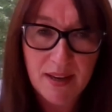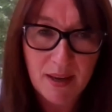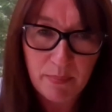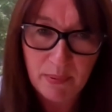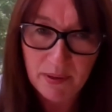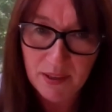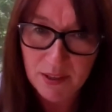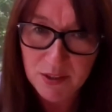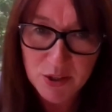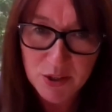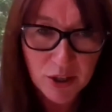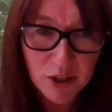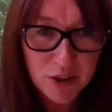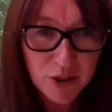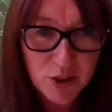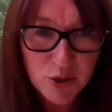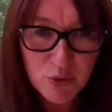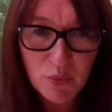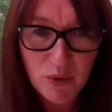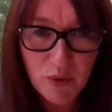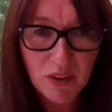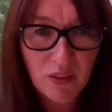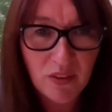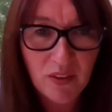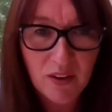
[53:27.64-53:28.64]
keeping in
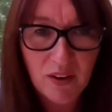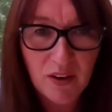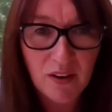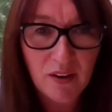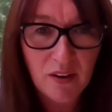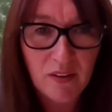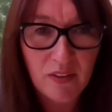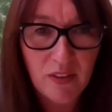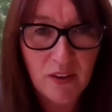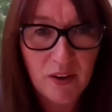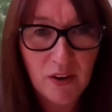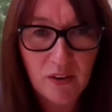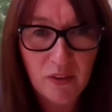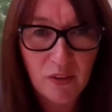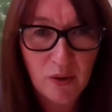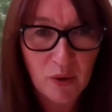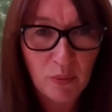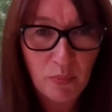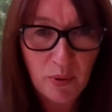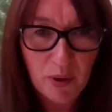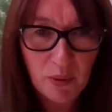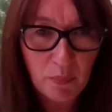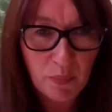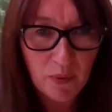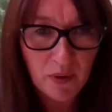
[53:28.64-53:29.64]
touch with
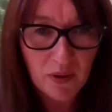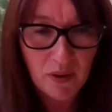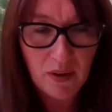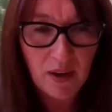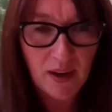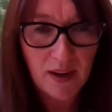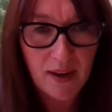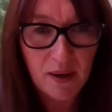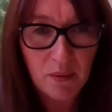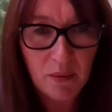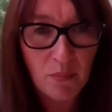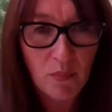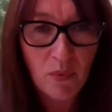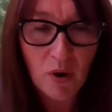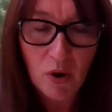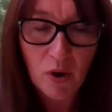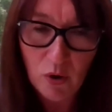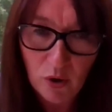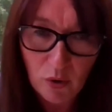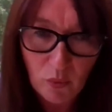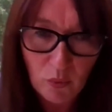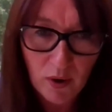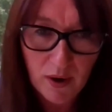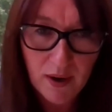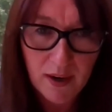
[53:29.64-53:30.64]
their people
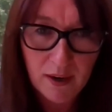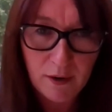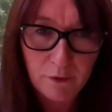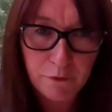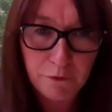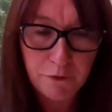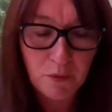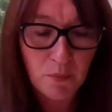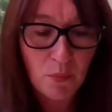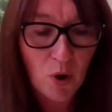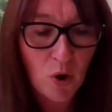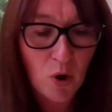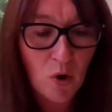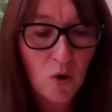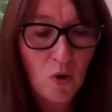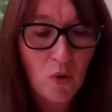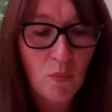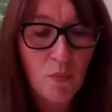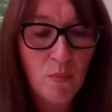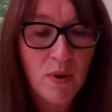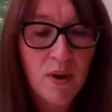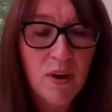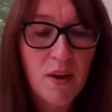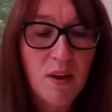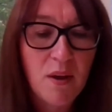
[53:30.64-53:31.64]
who are working from
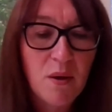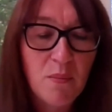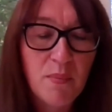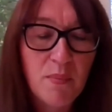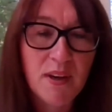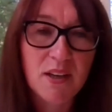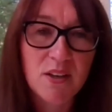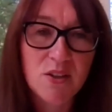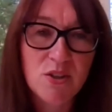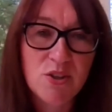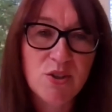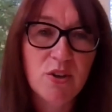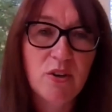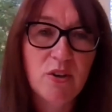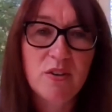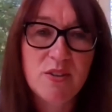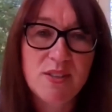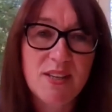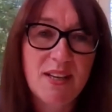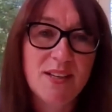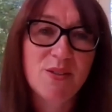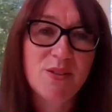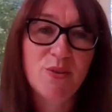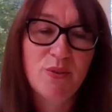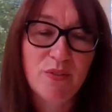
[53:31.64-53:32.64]
home, making sure
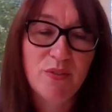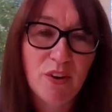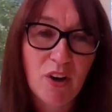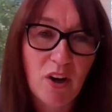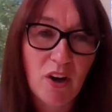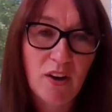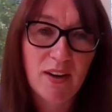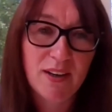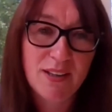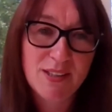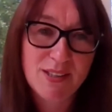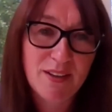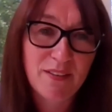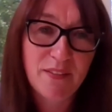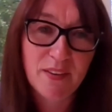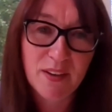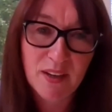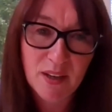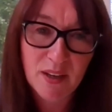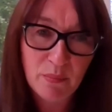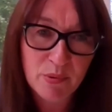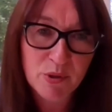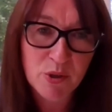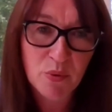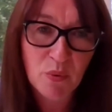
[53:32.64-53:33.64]
there's that sort of
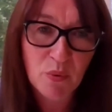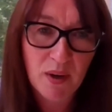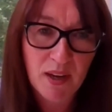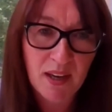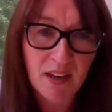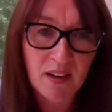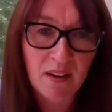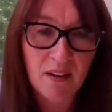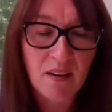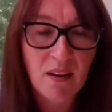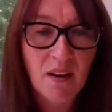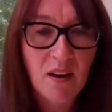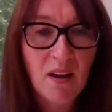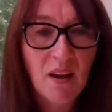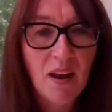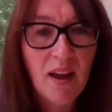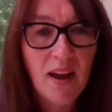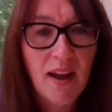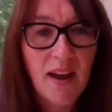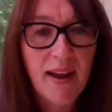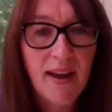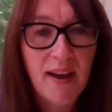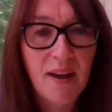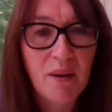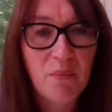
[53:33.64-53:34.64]
connectivity between
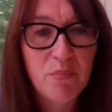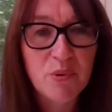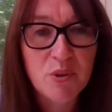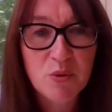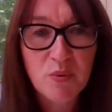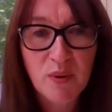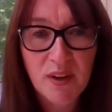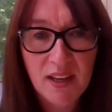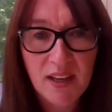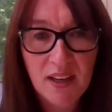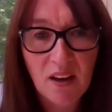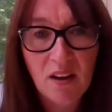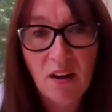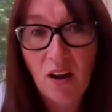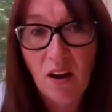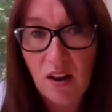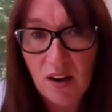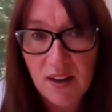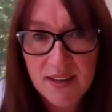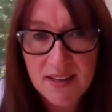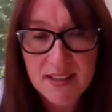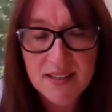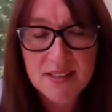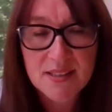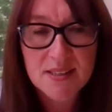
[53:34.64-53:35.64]

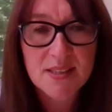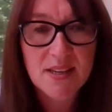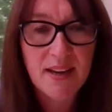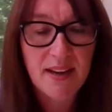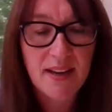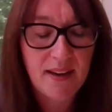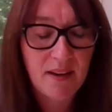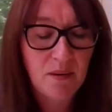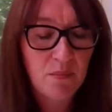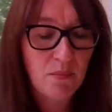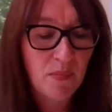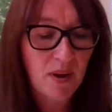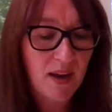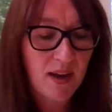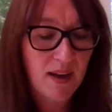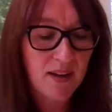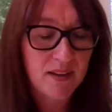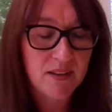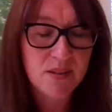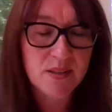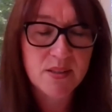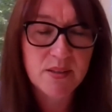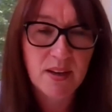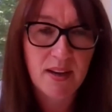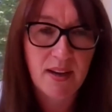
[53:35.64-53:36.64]
colleagues
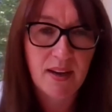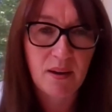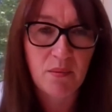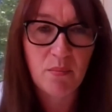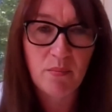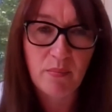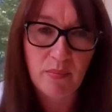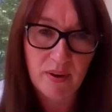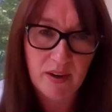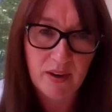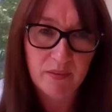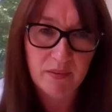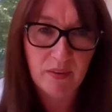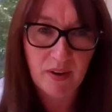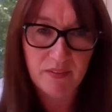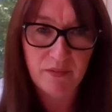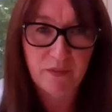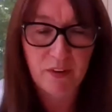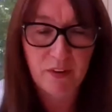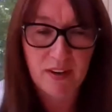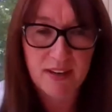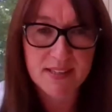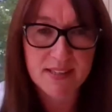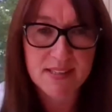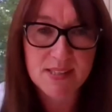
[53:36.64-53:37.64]
and at
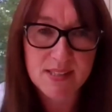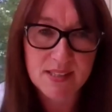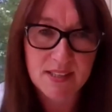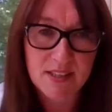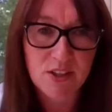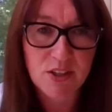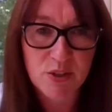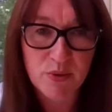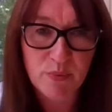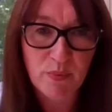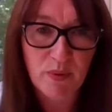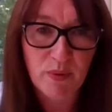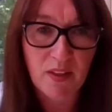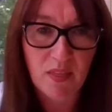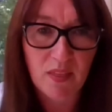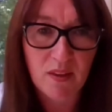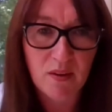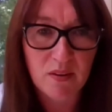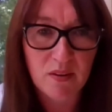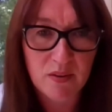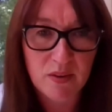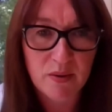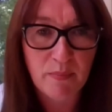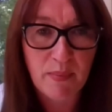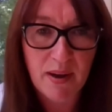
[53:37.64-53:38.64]
various stages within
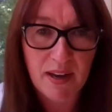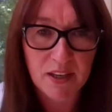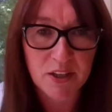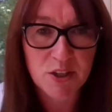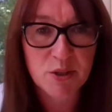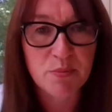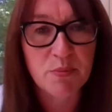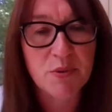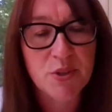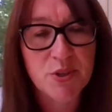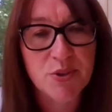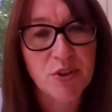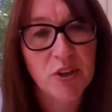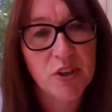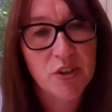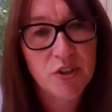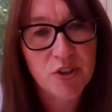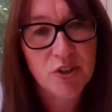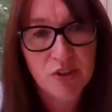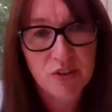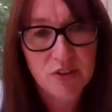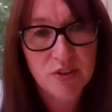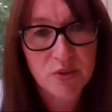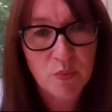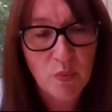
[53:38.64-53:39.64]
the management
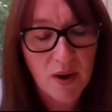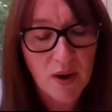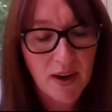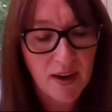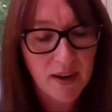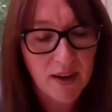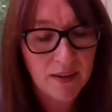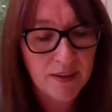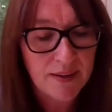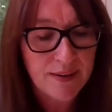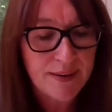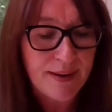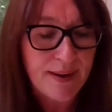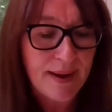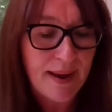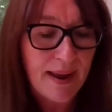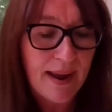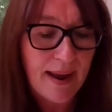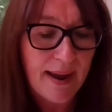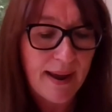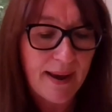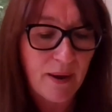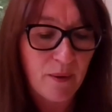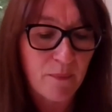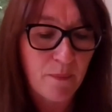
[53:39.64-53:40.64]
structure as well.
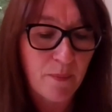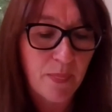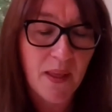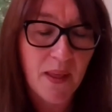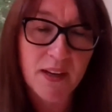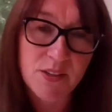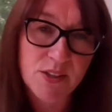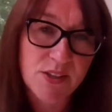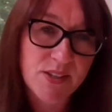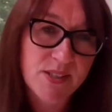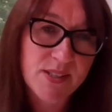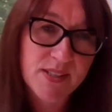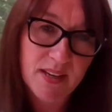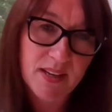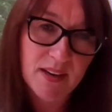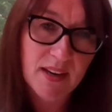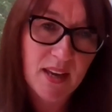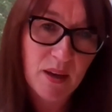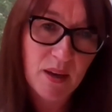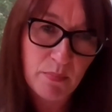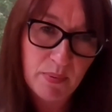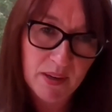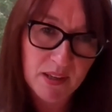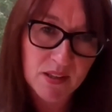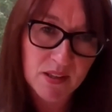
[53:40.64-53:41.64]
And just that
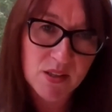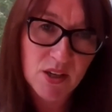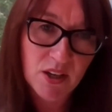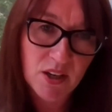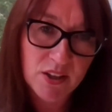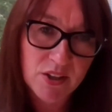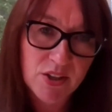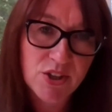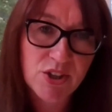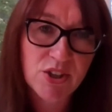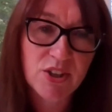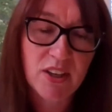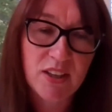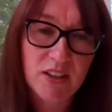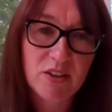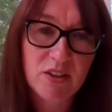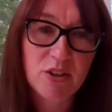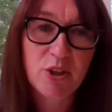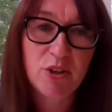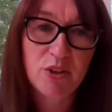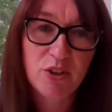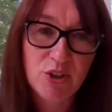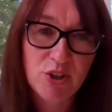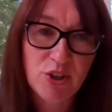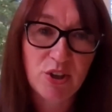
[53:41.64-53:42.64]
keeping in touch
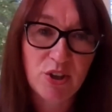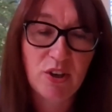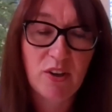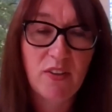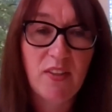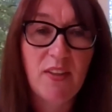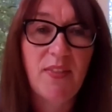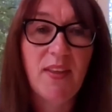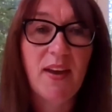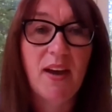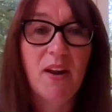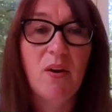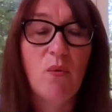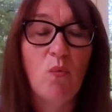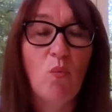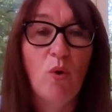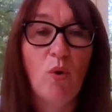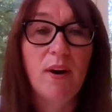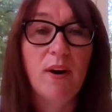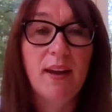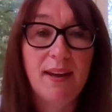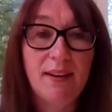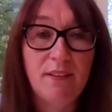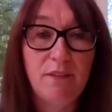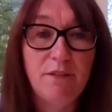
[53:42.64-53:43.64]
to ensure that that
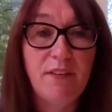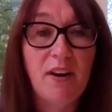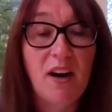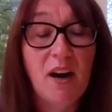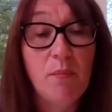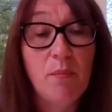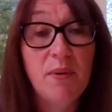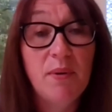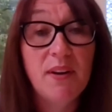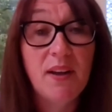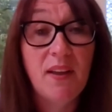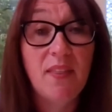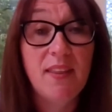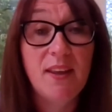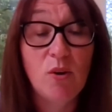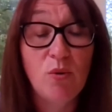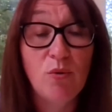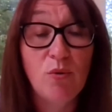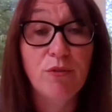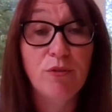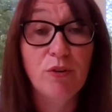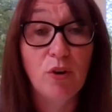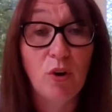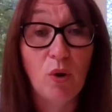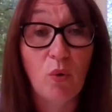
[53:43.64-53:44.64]
working environment and the
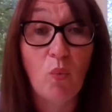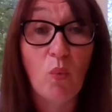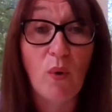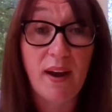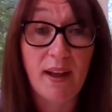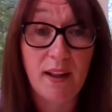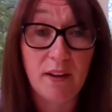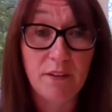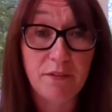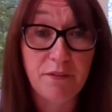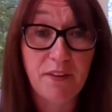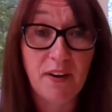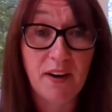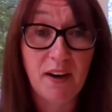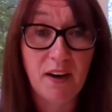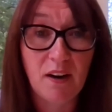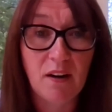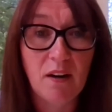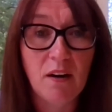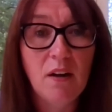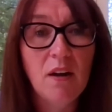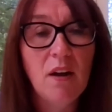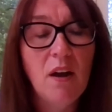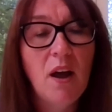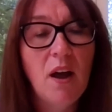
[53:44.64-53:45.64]
overall
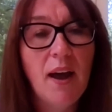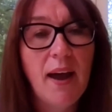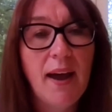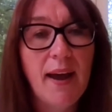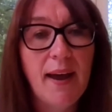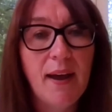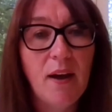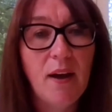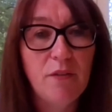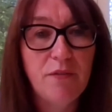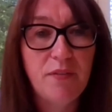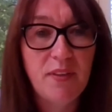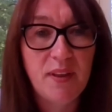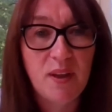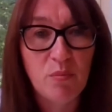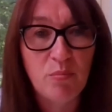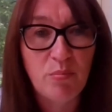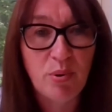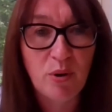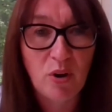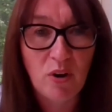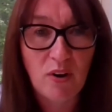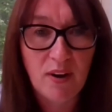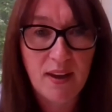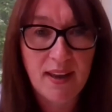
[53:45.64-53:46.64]
welfare of the
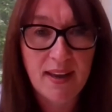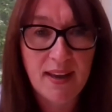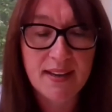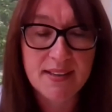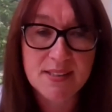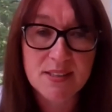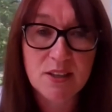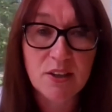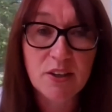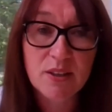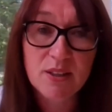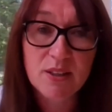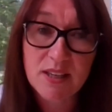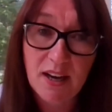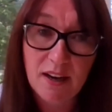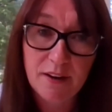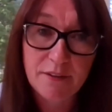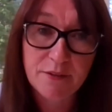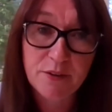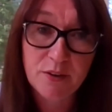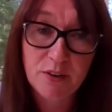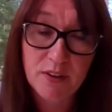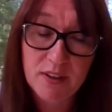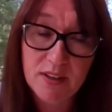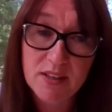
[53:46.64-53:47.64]
employee is looked
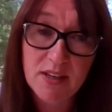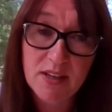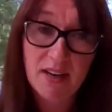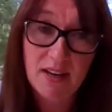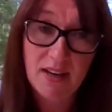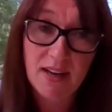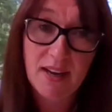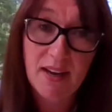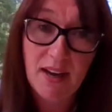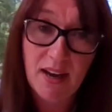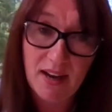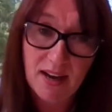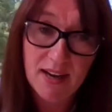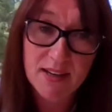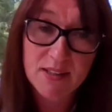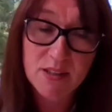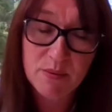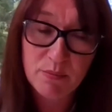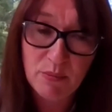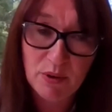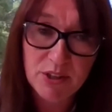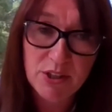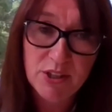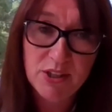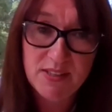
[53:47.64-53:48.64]
after
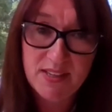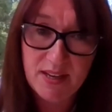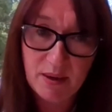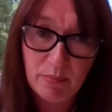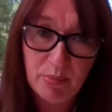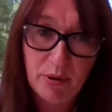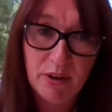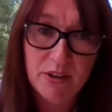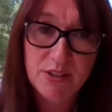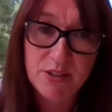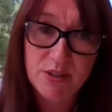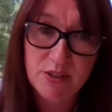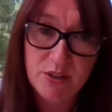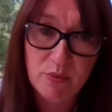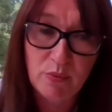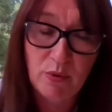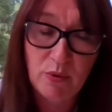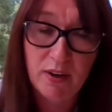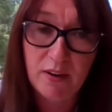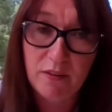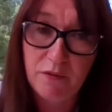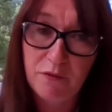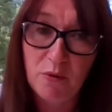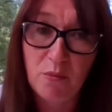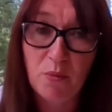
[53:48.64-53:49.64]
as much as that person is
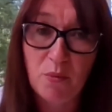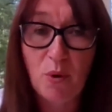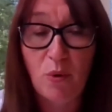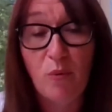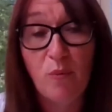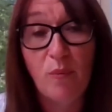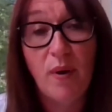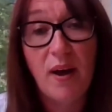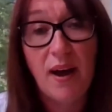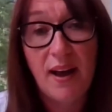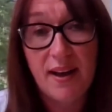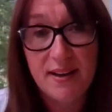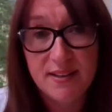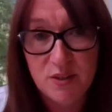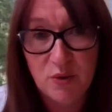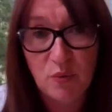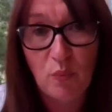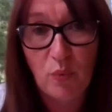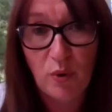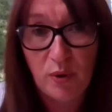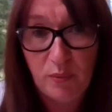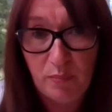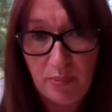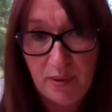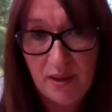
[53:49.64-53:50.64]
working from home as
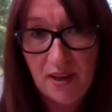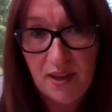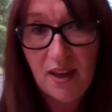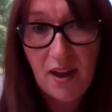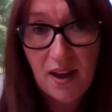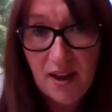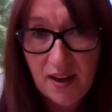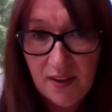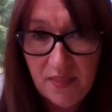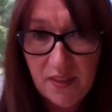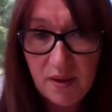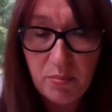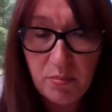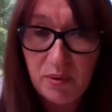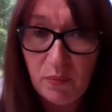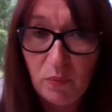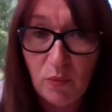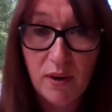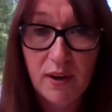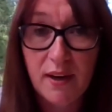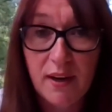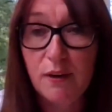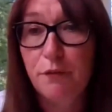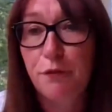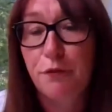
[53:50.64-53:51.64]
it would be had they been
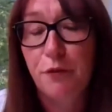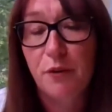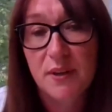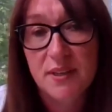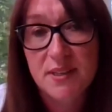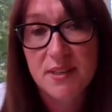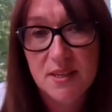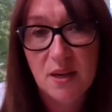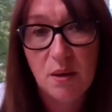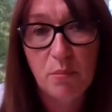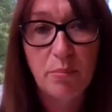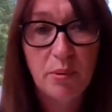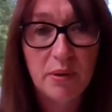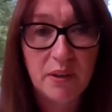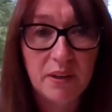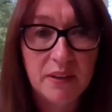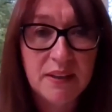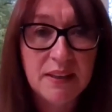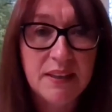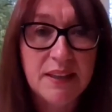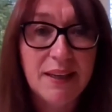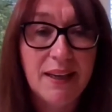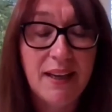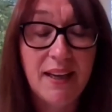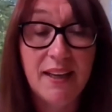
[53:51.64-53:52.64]
working, for example,
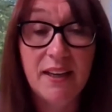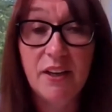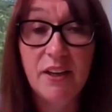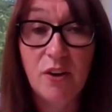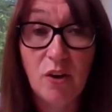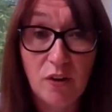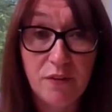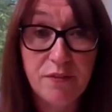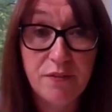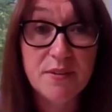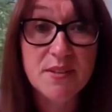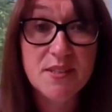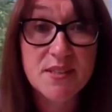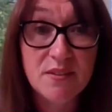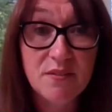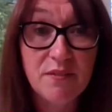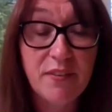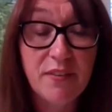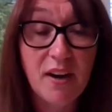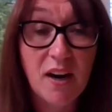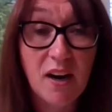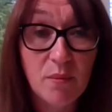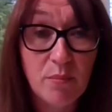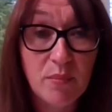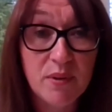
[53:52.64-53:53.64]
in an office
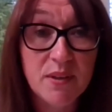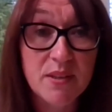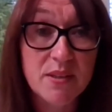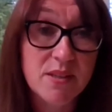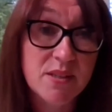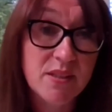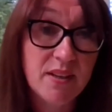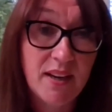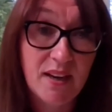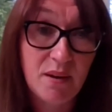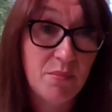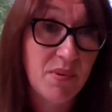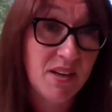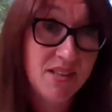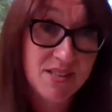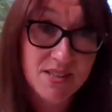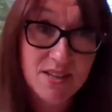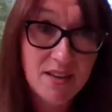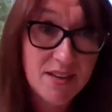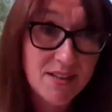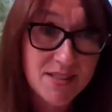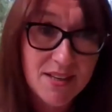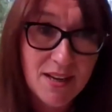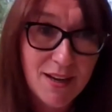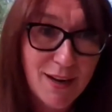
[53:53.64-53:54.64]
environment,
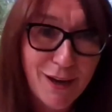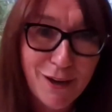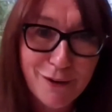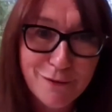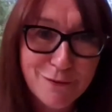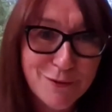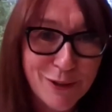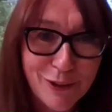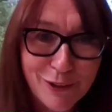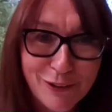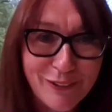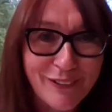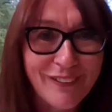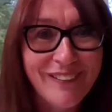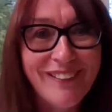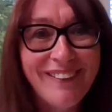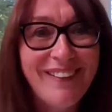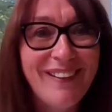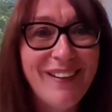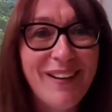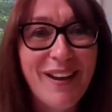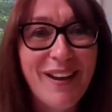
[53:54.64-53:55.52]
as I have done